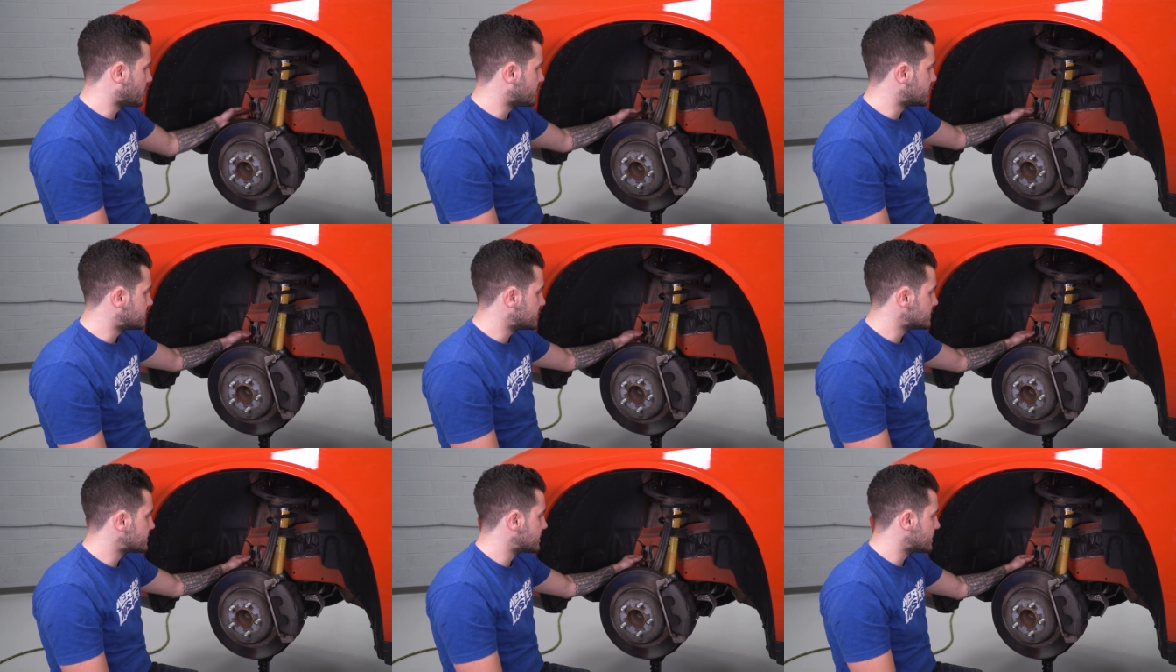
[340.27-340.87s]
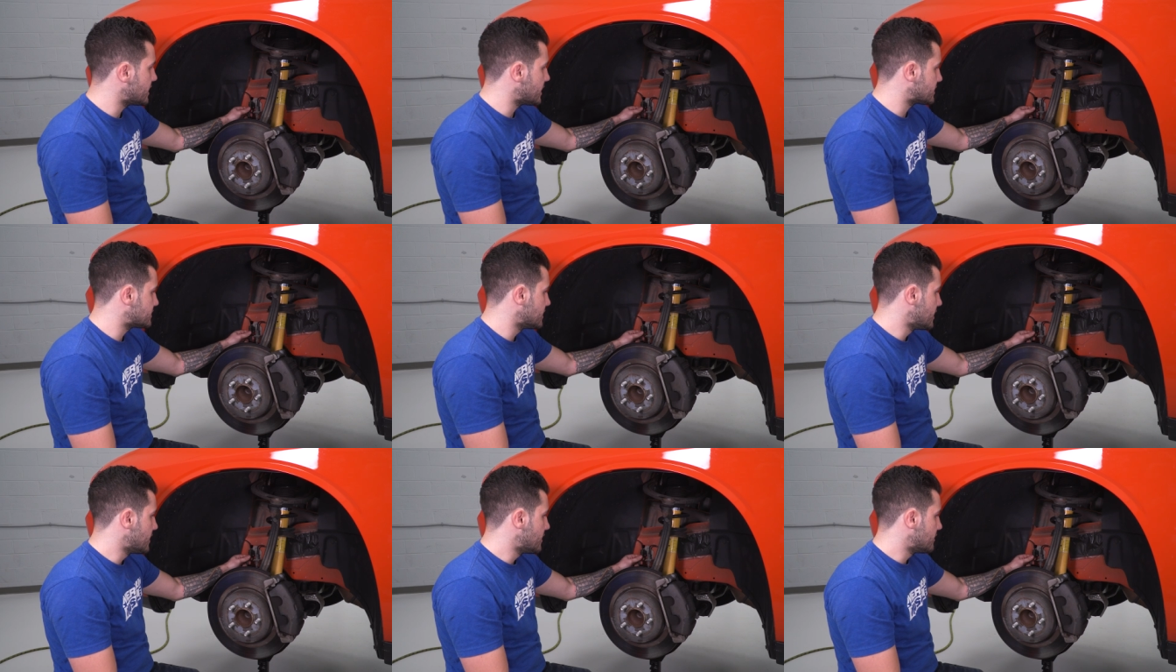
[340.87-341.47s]
we're gonna
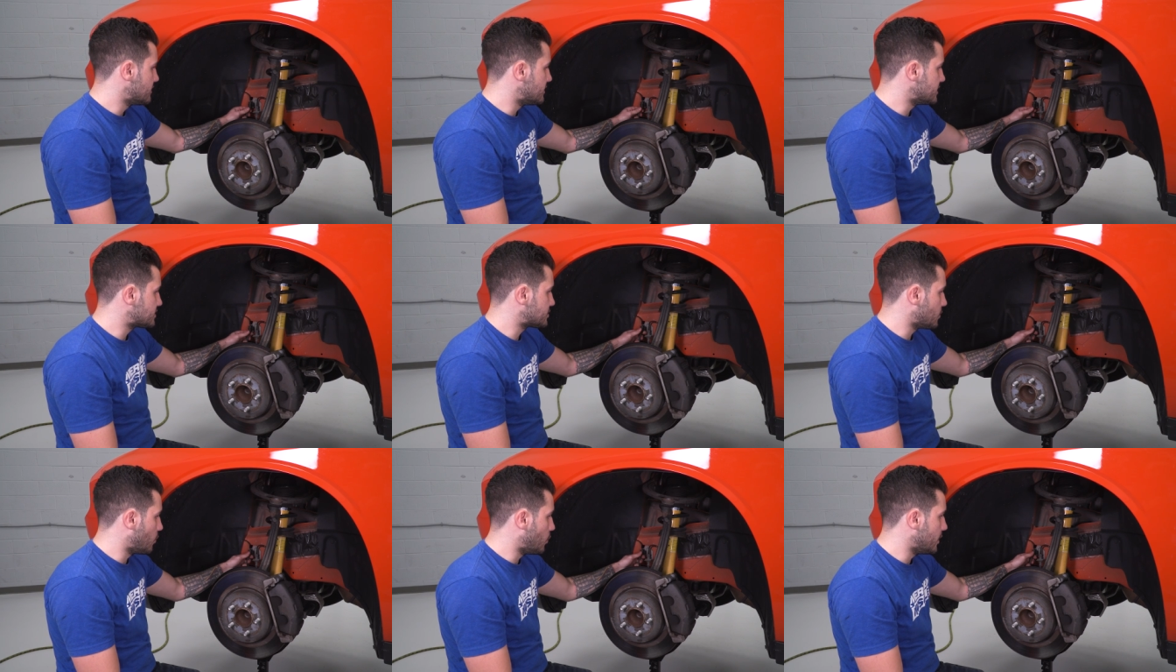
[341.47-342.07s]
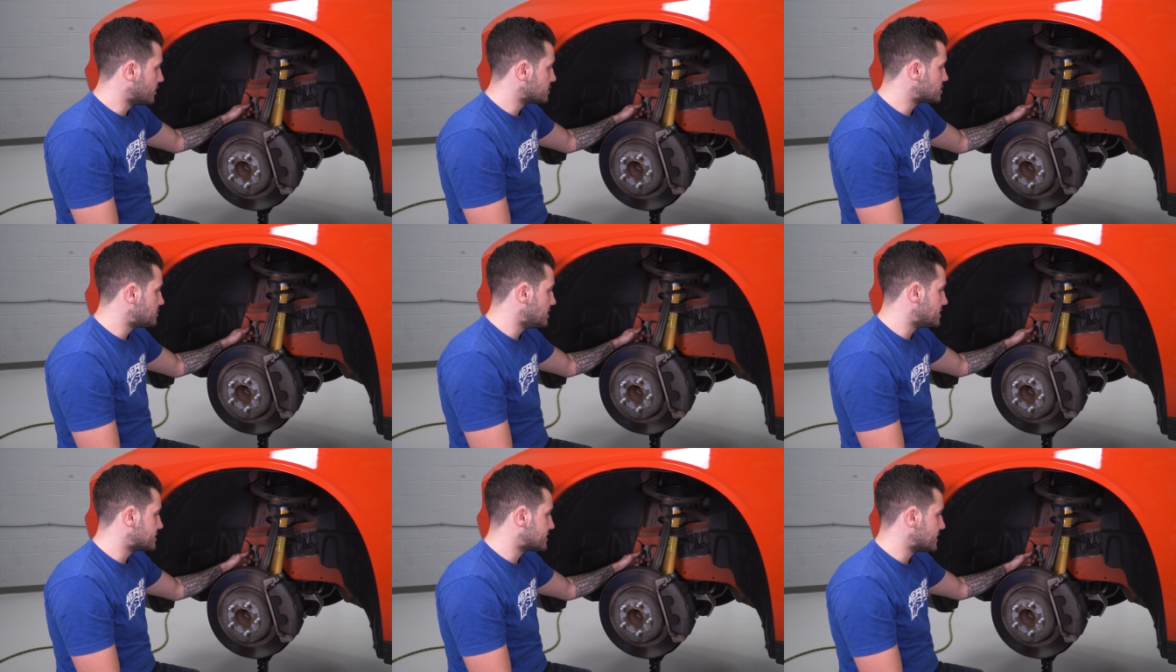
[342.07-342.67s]
disconnect this wheel
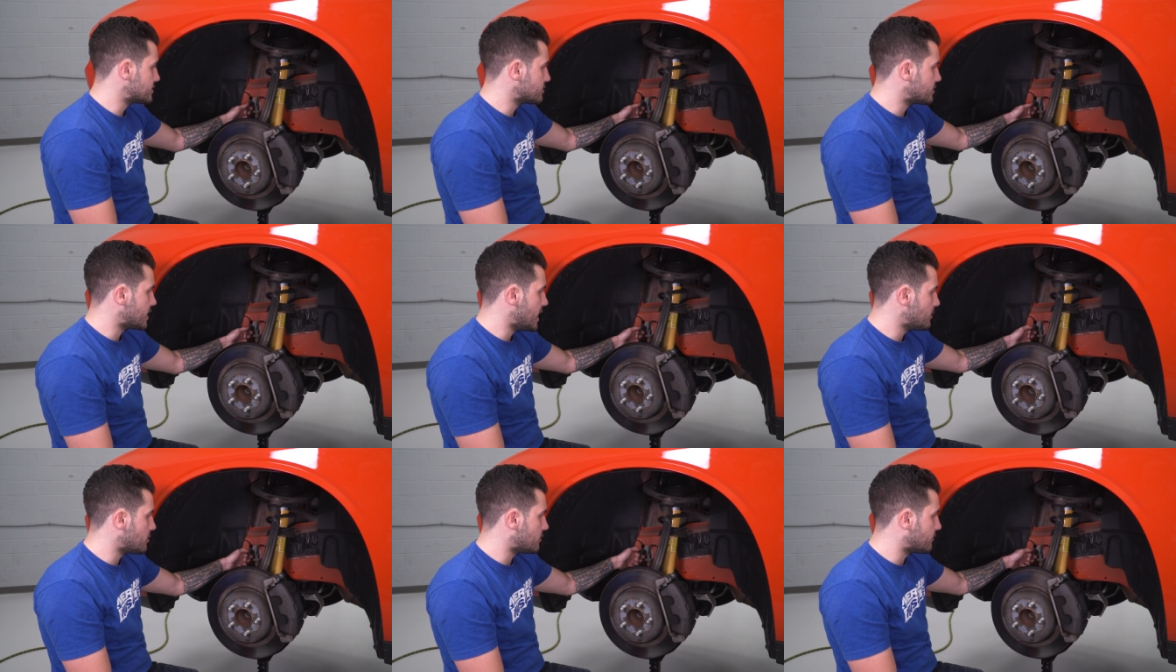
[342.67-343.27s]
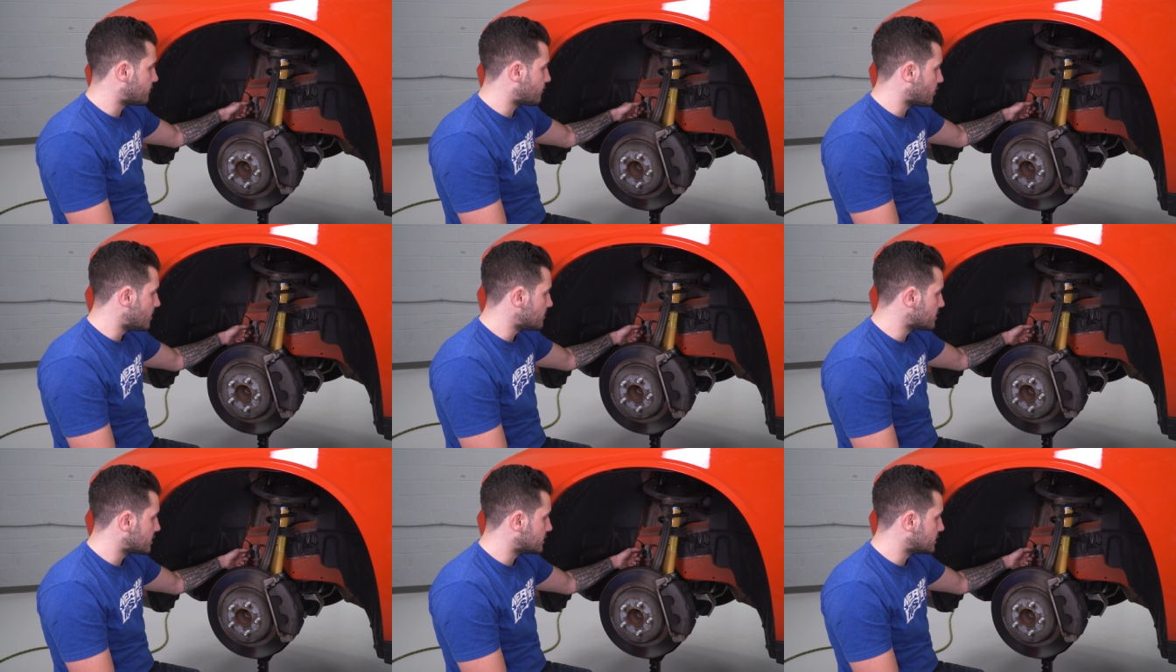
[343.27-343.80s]
speed sensor cable from the